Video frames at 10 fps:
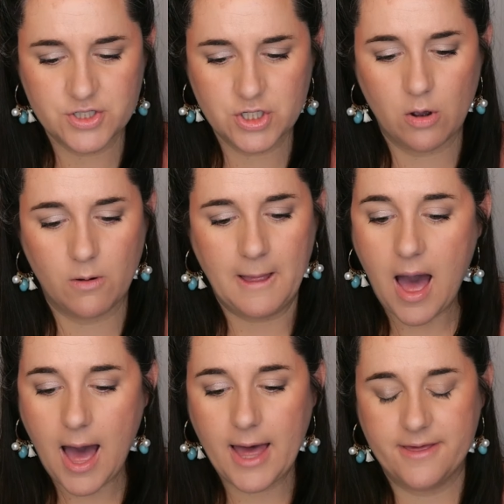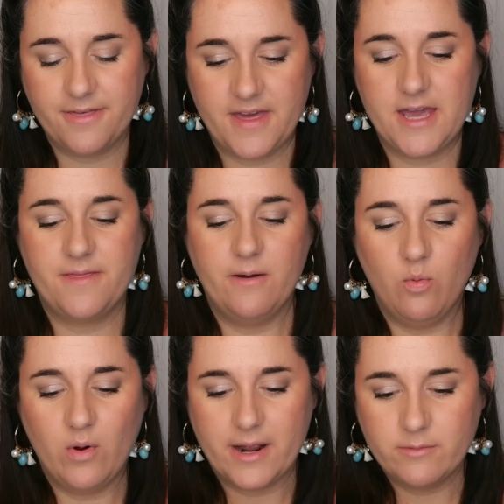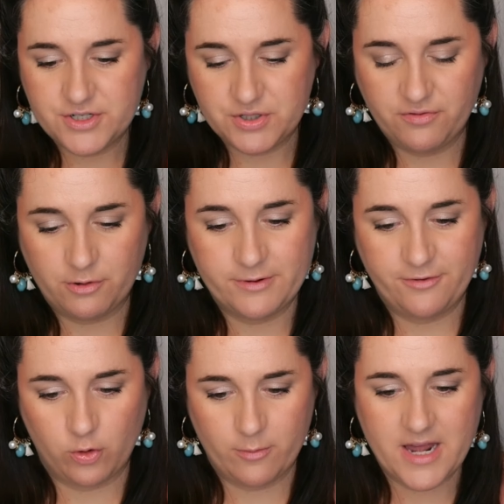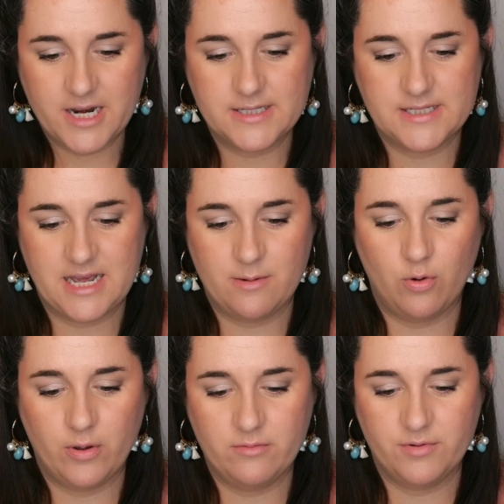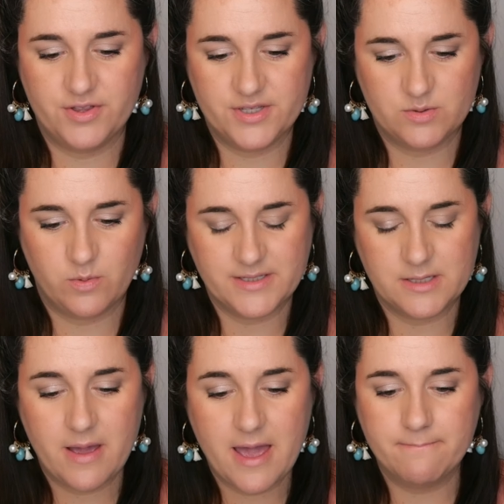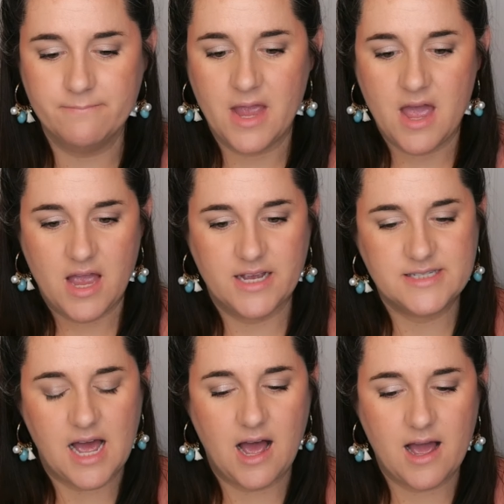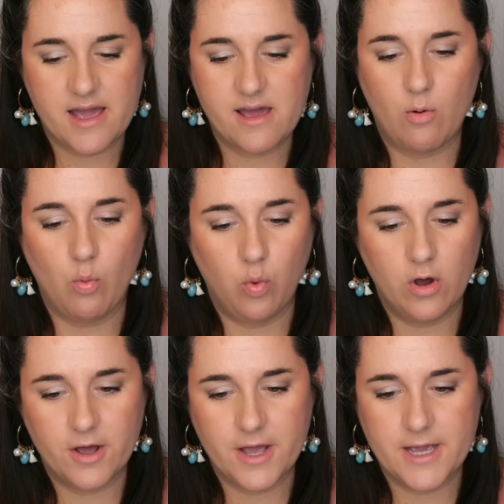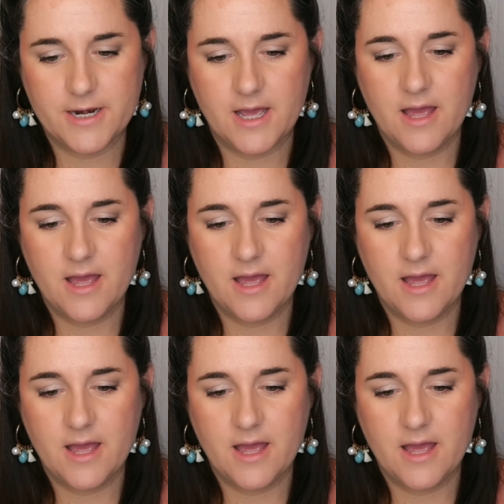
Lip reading: So I think that what I would do from a formatting standpoint with this resume is I would